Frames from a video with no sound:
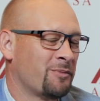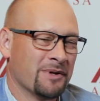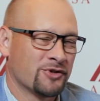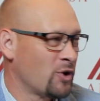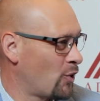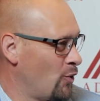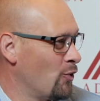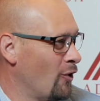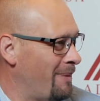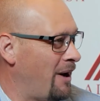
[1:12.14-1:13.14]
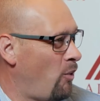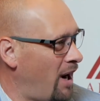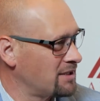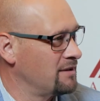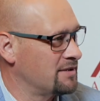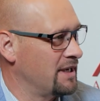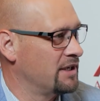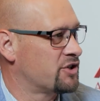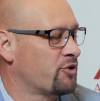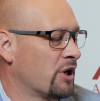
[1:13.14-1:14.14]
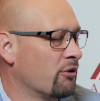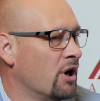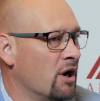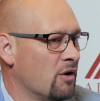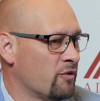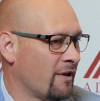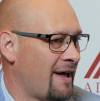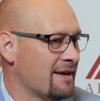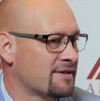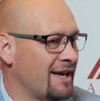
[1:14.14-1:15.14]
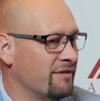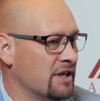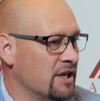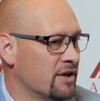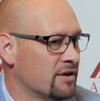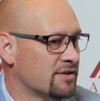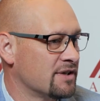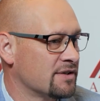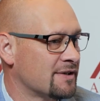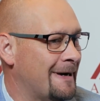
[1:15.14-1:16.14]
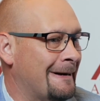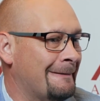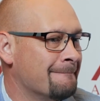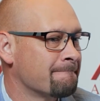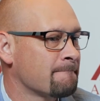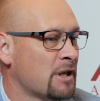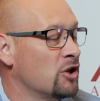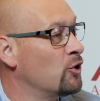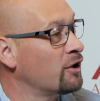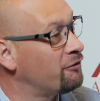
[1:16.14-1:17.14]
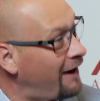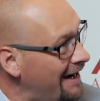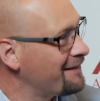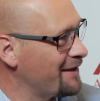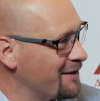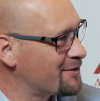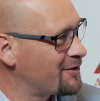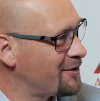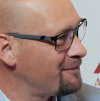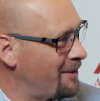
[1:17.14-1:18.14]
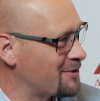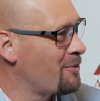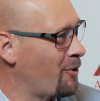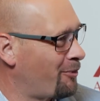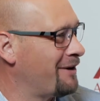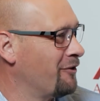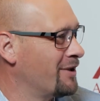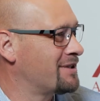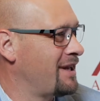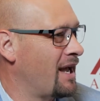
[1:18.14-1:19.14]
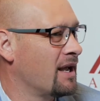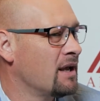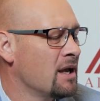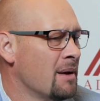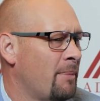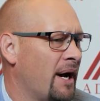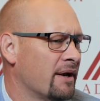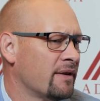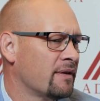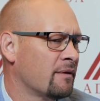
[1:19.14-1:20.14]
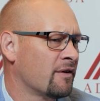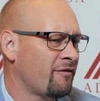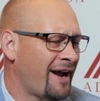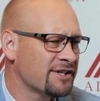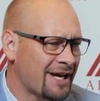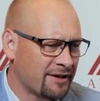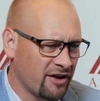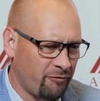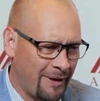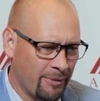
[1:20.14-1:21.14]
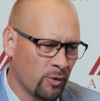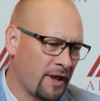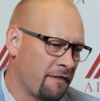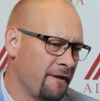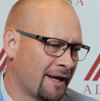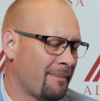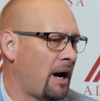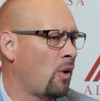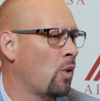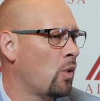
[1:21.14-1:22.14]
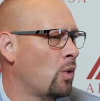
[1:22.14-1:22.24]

been so cool about watching this industry grow over the last seven years is um, you can find these much more prevalent today. But the advice I'd give people when they think about